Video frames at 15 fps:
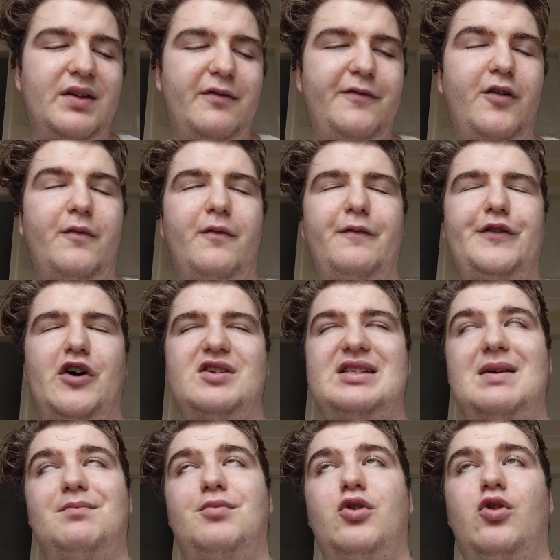For
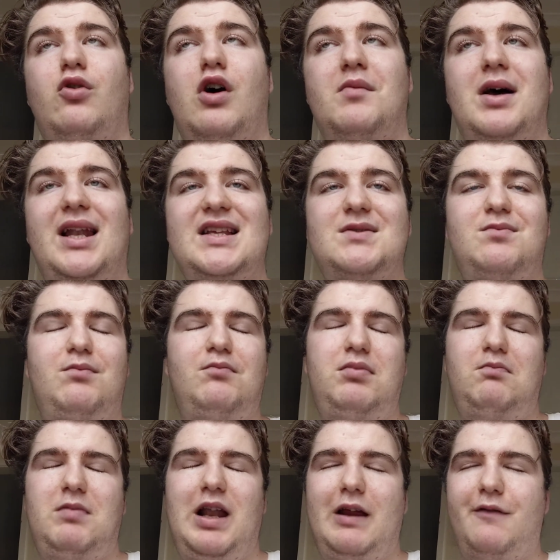example, on my last
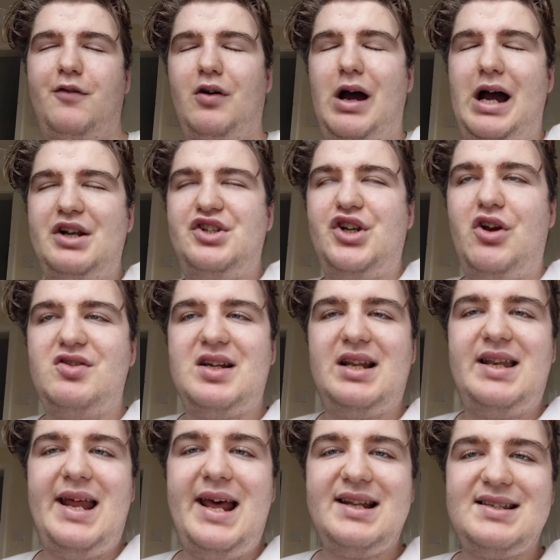playthrough I chose
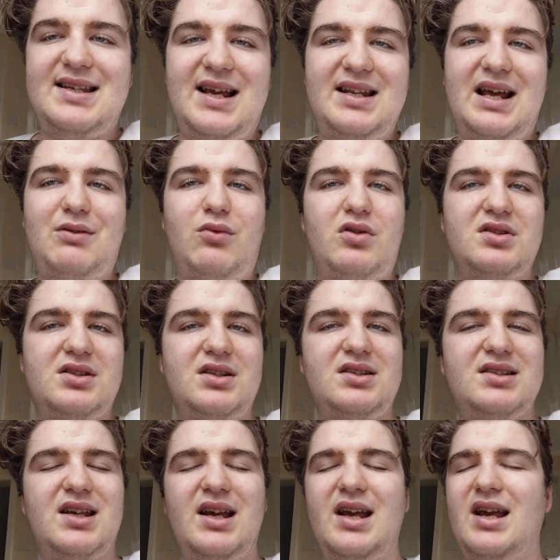Annette, and I wasn't